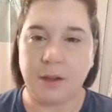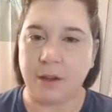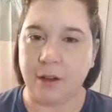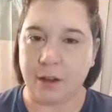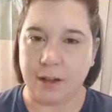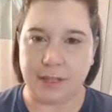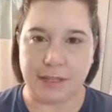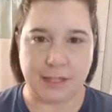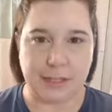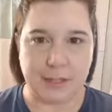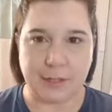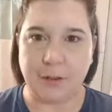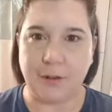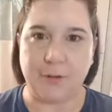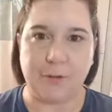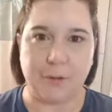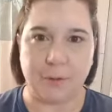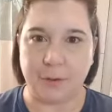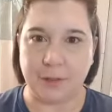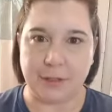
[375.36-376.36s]
Y'all, it's so
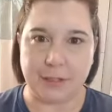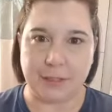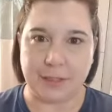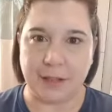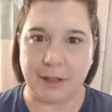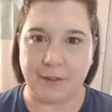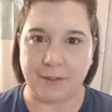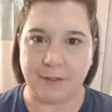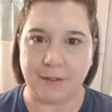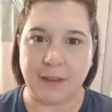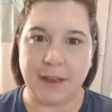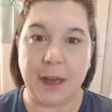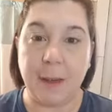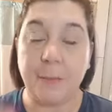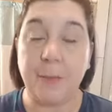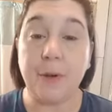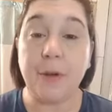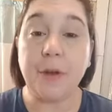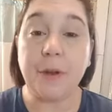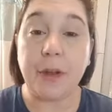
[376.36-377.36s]
full of stuff. I
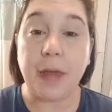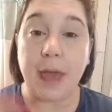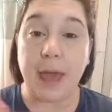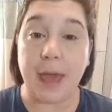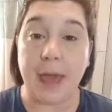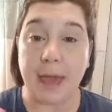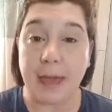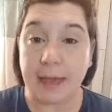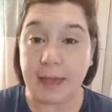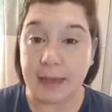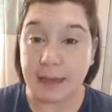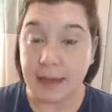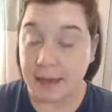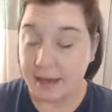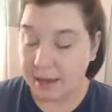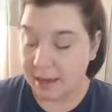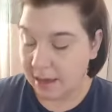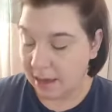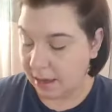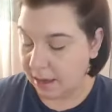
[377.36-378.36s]
put a
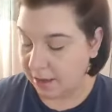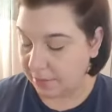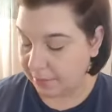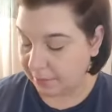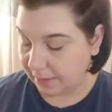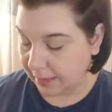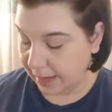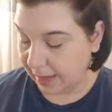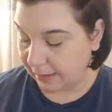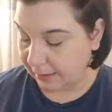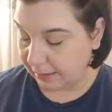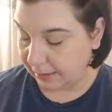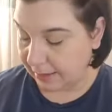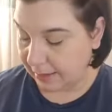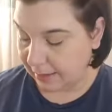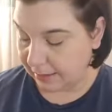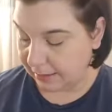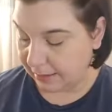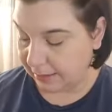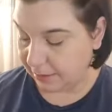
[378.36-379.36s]
um,
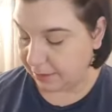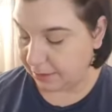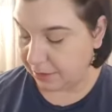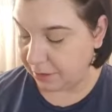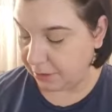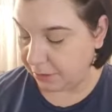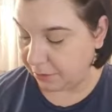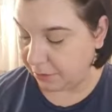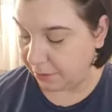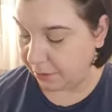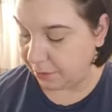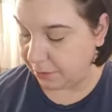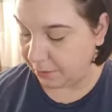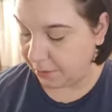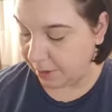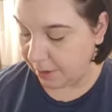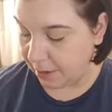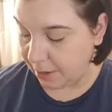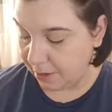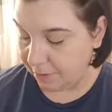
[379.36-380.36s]
guideline here in the group
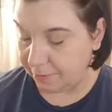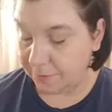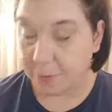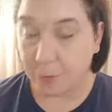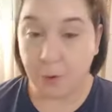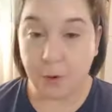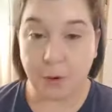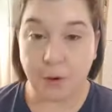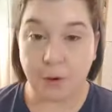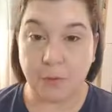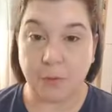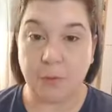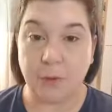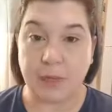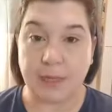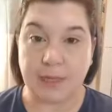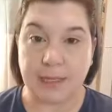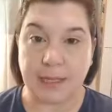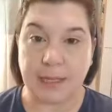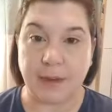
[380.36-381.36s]
for
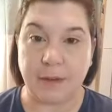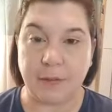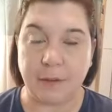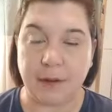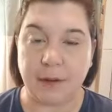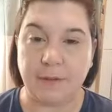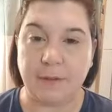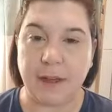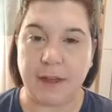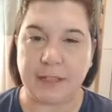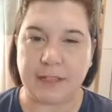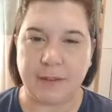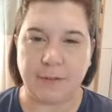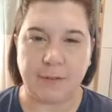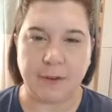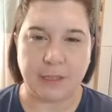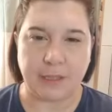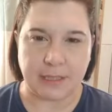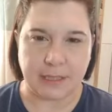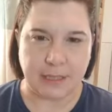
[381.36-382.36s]
when to get rid of like
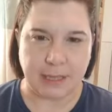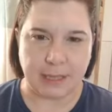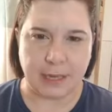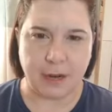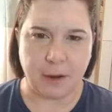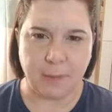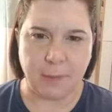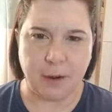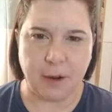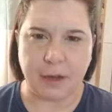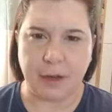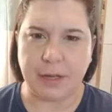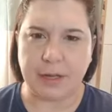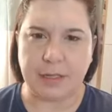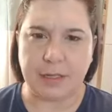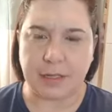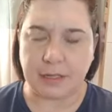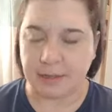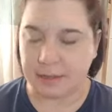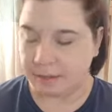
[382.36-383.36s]
different skincare products
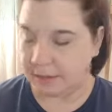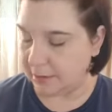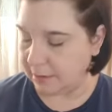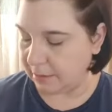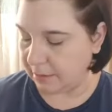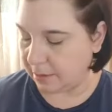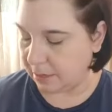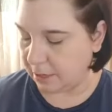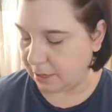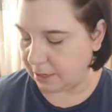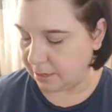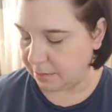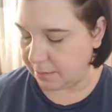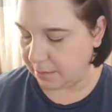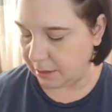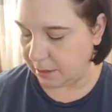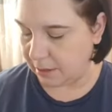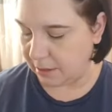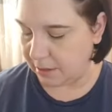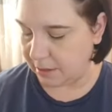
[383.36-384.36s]
and cos-
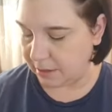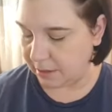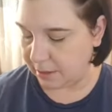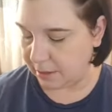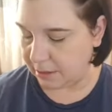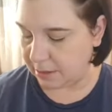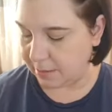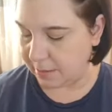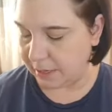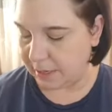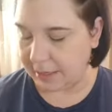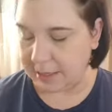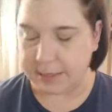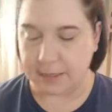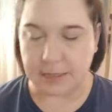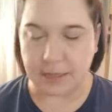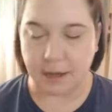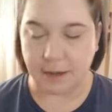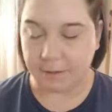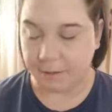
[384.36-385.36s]
uh, cosmetic
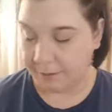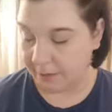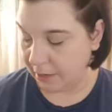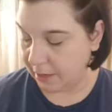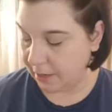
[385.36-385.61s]
stuff